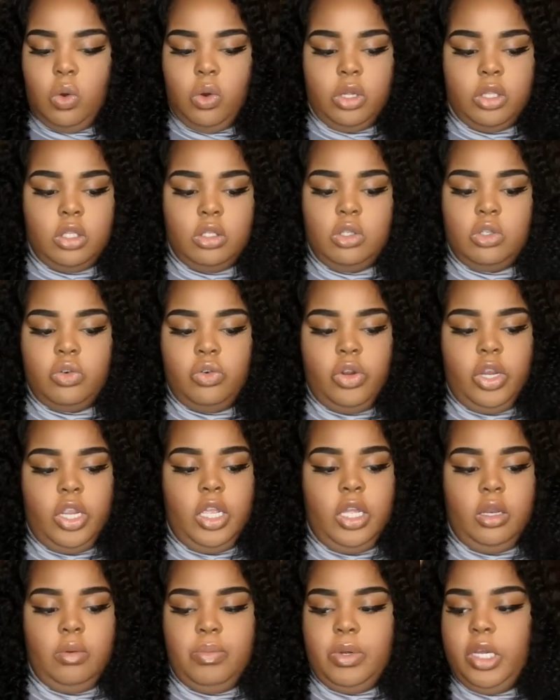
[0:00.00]
on the
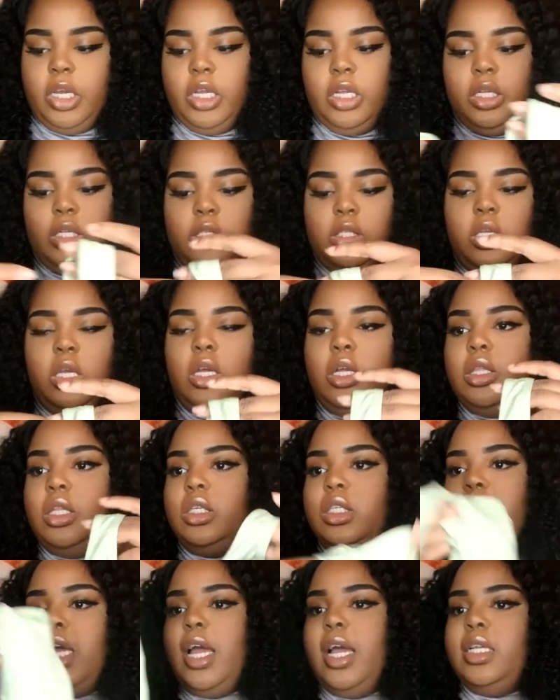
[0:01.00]
screen because
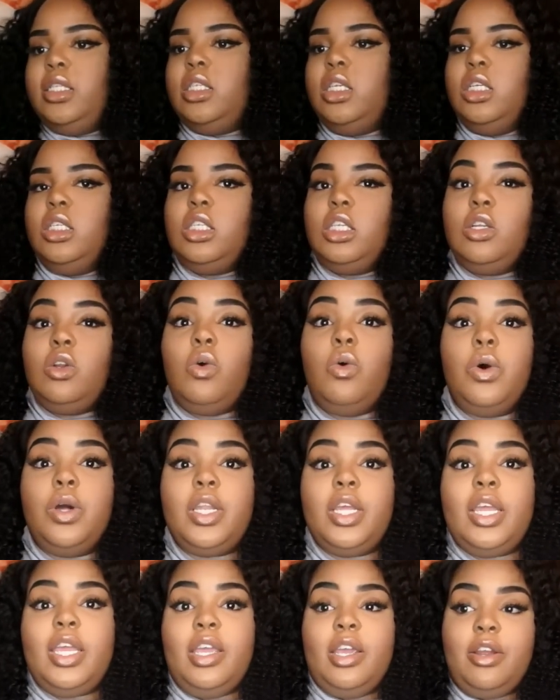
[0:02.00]
the size isn't
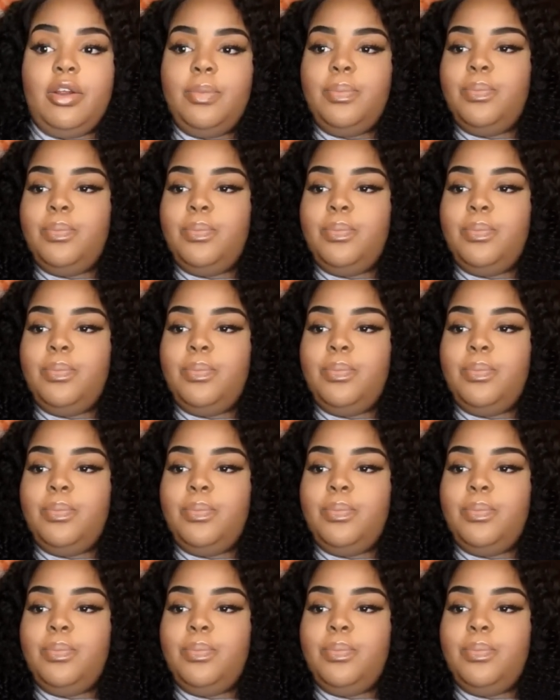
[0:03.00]
on here